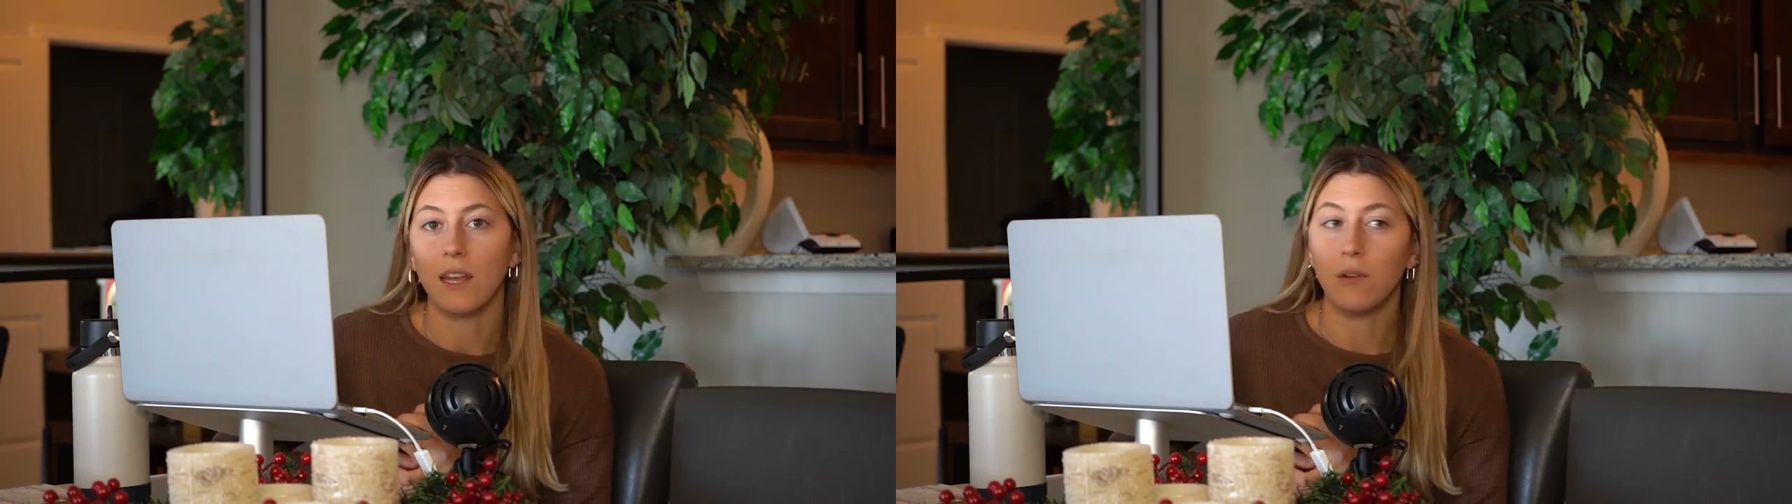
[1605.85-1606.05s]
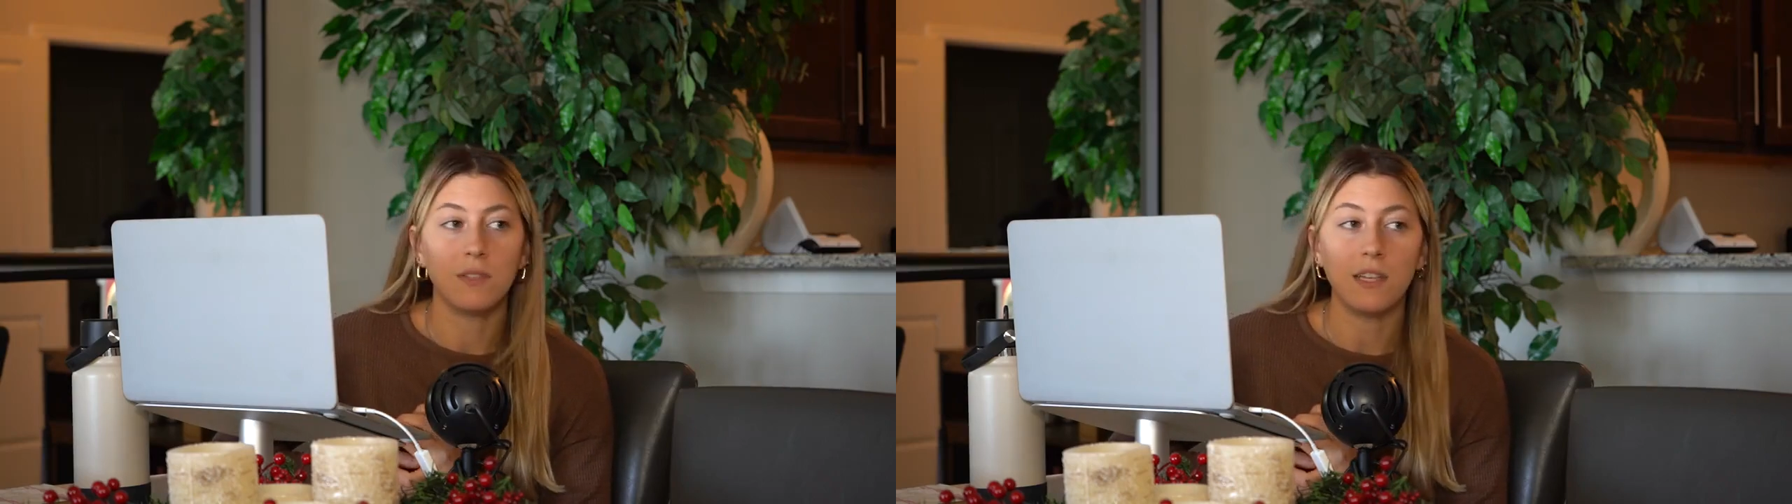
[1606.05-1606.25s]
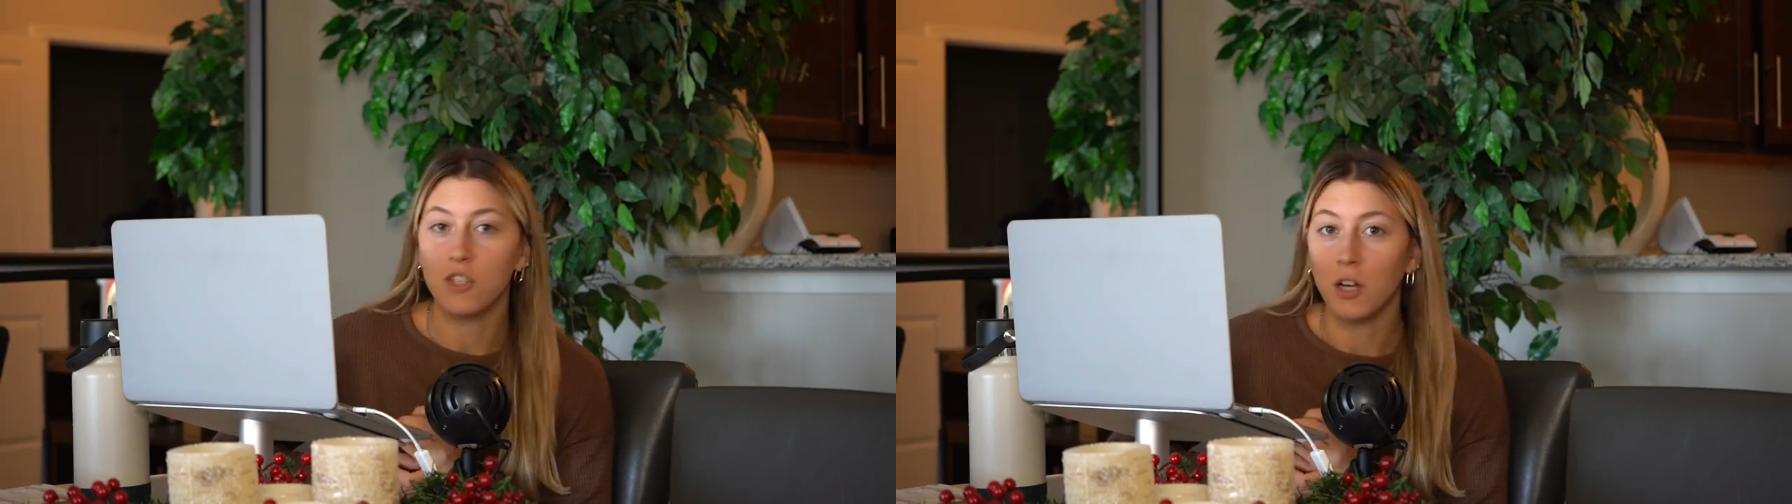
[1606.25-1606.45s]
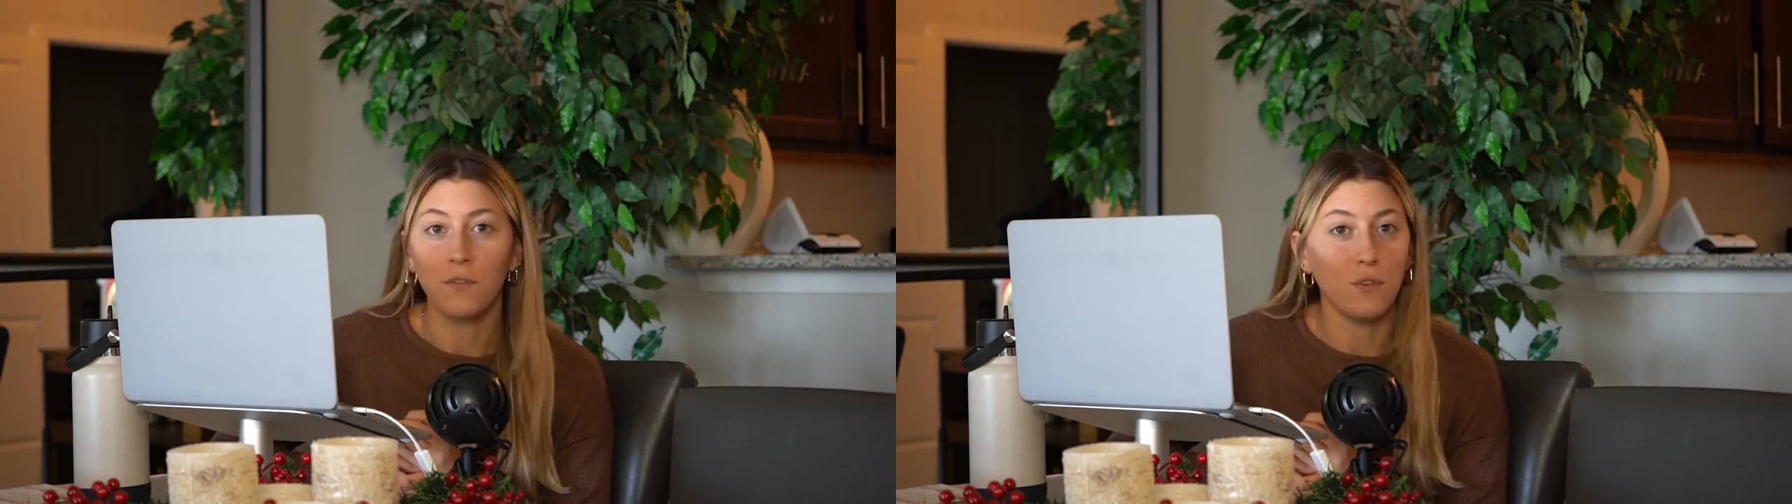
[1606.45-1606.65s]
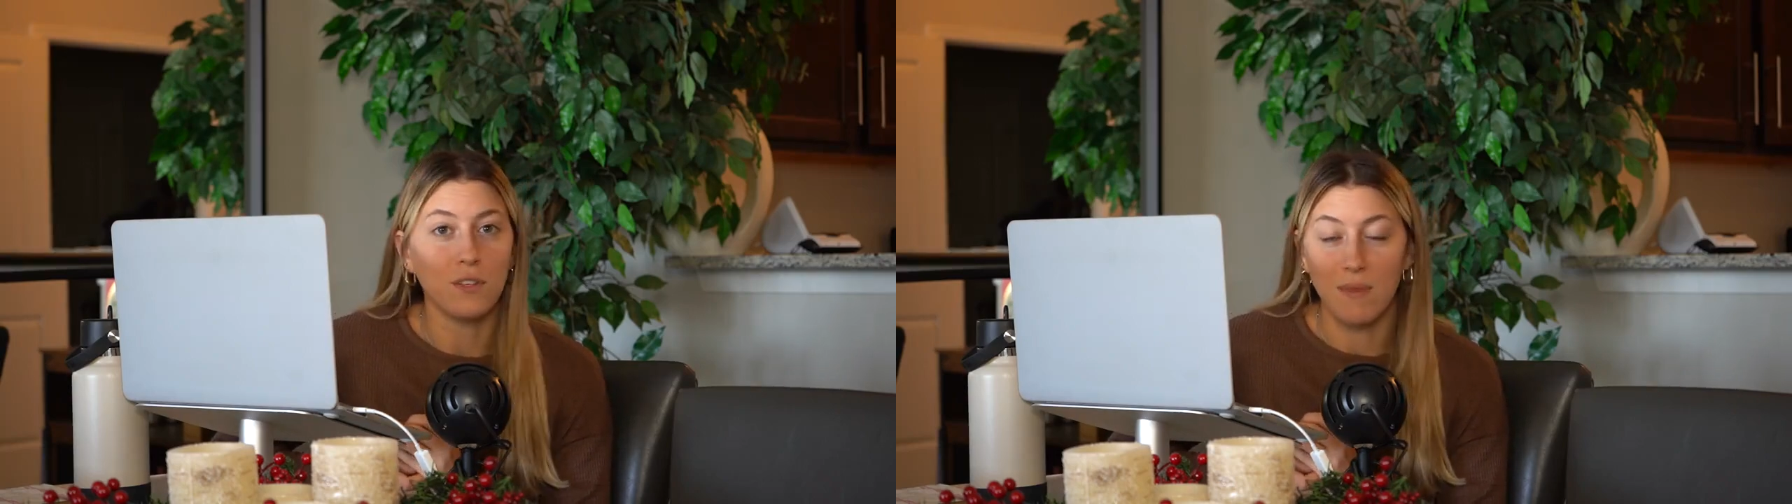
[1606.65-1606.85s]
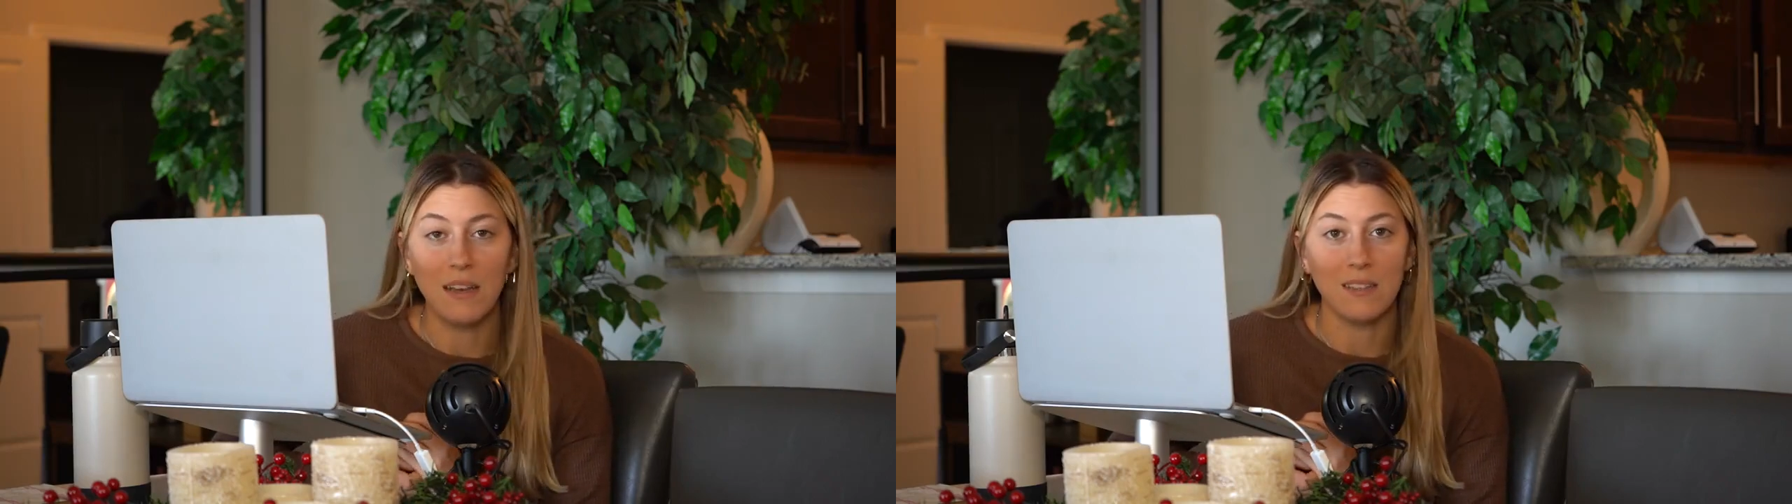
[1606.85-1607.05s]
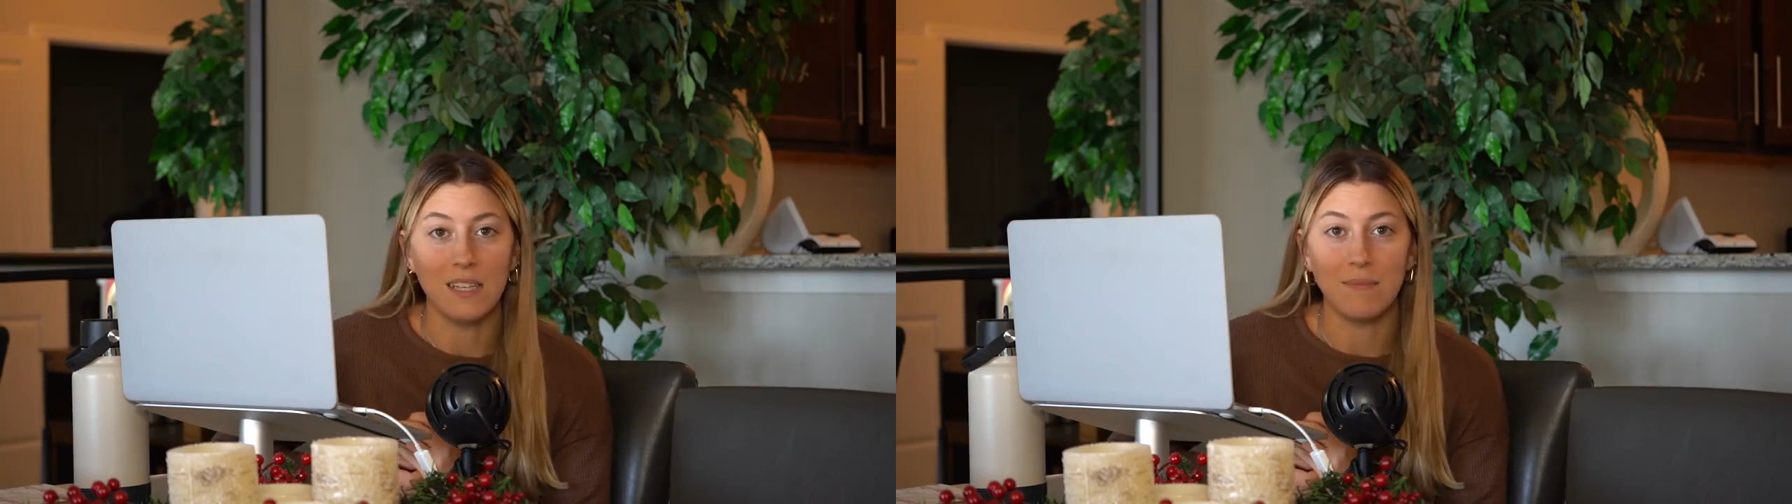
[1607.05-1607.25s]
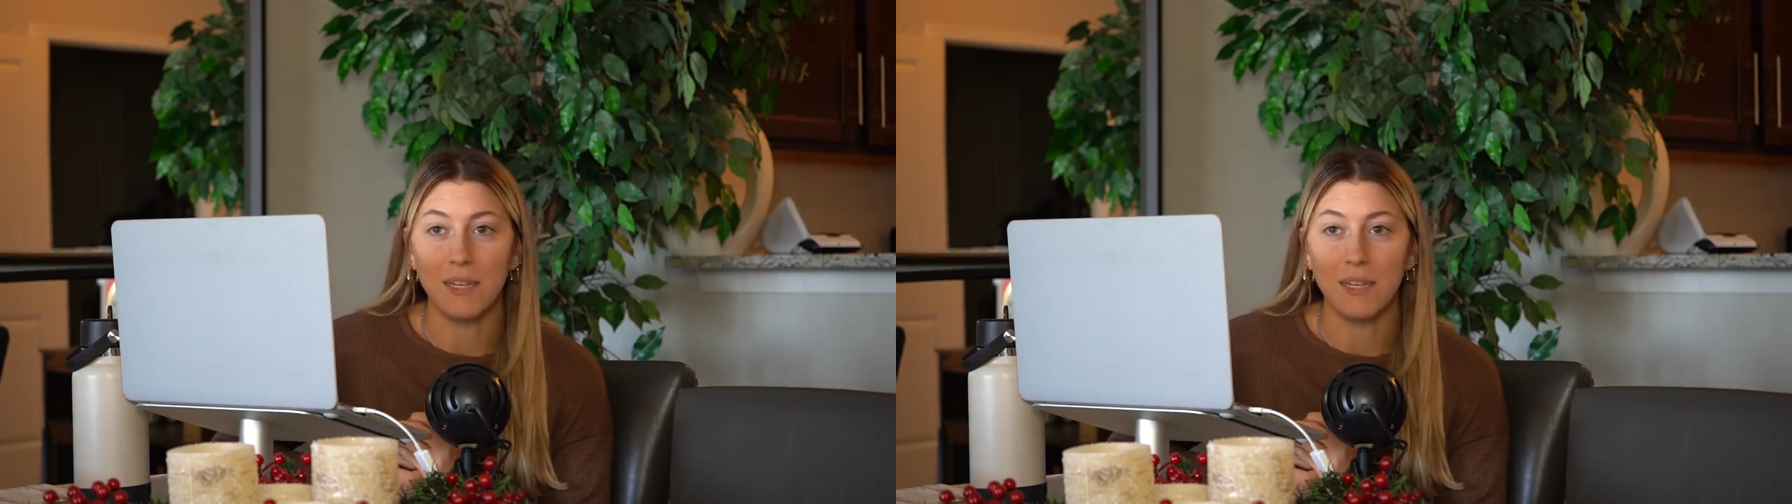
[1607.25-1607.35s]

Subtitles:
They don't say junk food is medicine